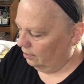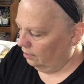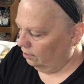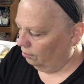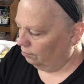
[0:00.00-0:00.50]

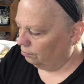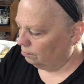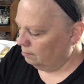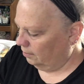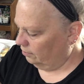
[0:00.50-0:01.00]
You know,
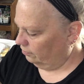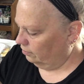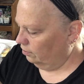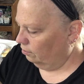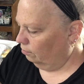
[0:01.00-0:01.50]
3 months,
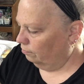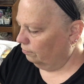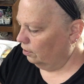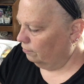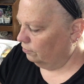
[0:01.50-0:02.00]
you know,
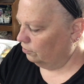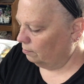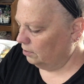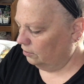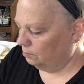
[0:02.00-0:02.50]
if
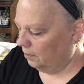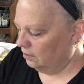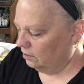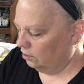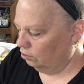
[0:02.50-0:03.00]
somebody's
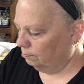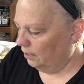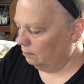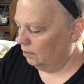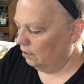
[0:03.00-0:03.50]
painting your
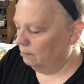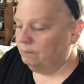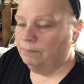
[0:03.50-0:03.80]
baby,